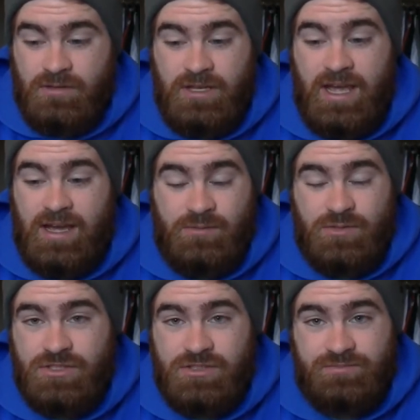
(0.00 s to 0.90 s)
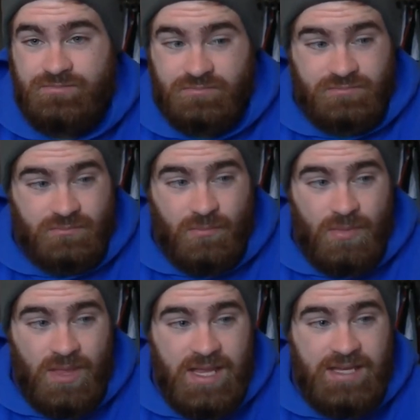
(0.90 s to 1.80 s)
yeah, I'm just
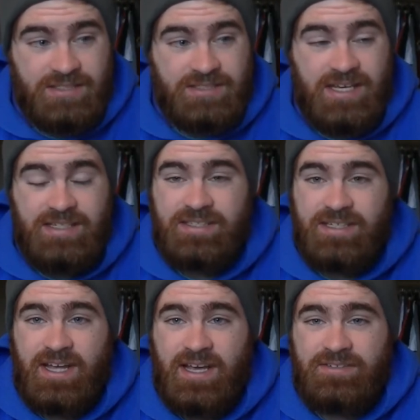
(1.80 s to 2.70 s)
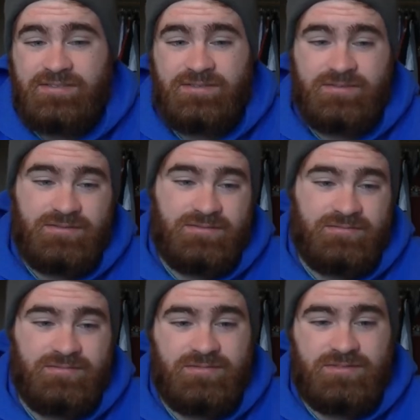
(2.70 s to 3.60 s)
in a state. And then
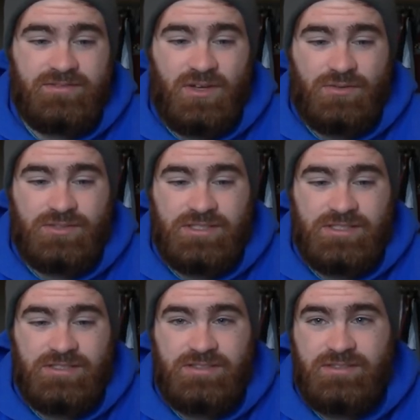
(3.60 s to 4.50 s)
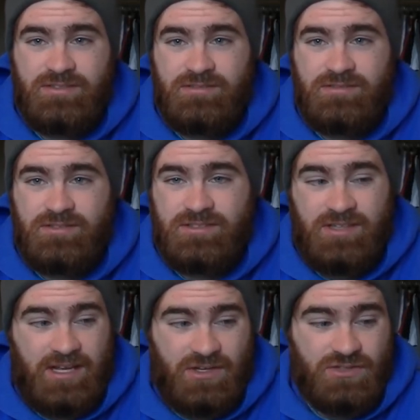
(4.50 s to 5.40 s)
obviously
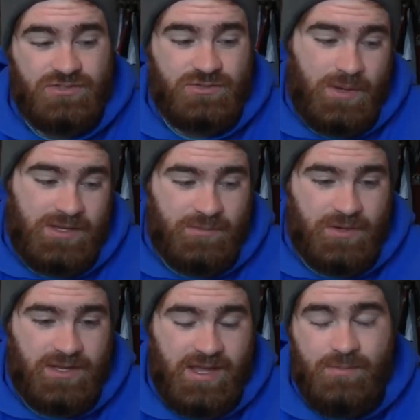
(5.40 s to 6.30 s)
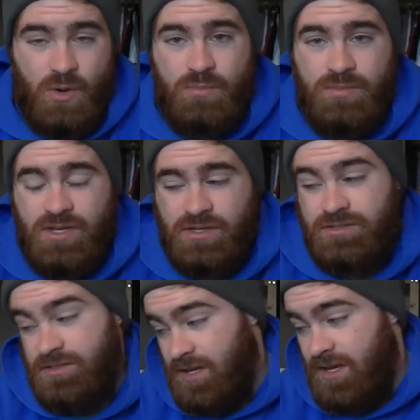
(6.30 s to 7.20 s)
I couldn't do anything when I came home
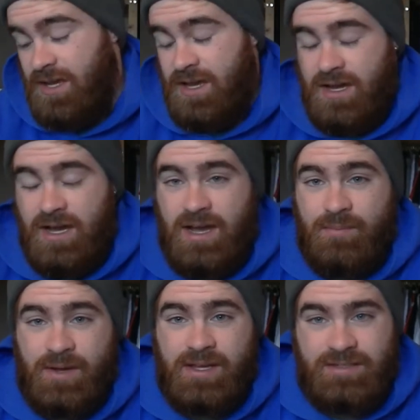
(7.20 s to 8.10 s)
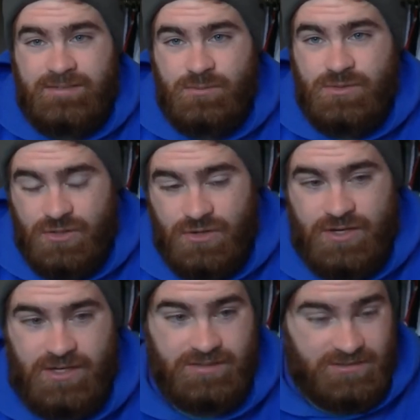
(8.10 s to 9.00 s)
because uh, my cousin was here and
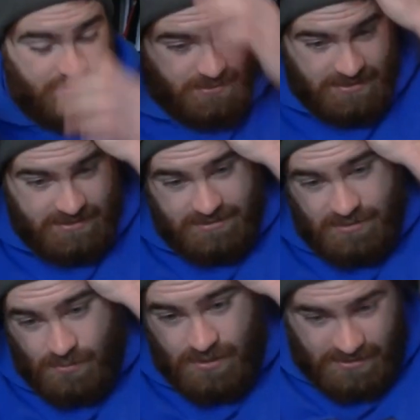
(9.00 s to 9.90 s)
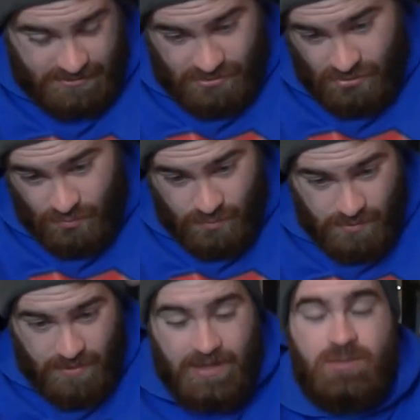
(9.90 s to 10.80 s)
I hadn't seen my cousin in a while. So
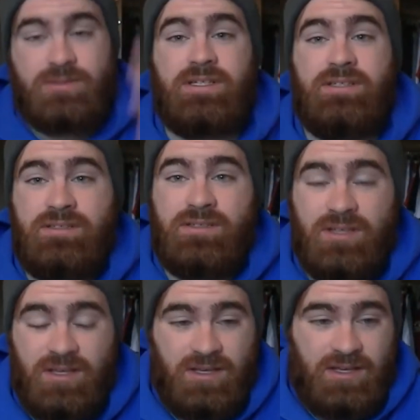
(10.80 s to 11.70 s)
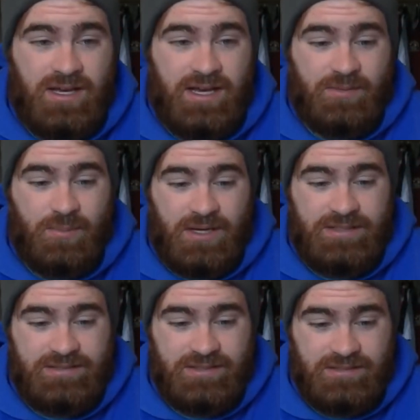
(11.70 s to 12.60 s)
we went out and had a
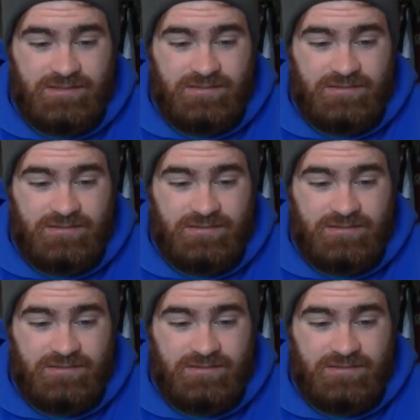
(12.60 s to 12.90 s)
pint and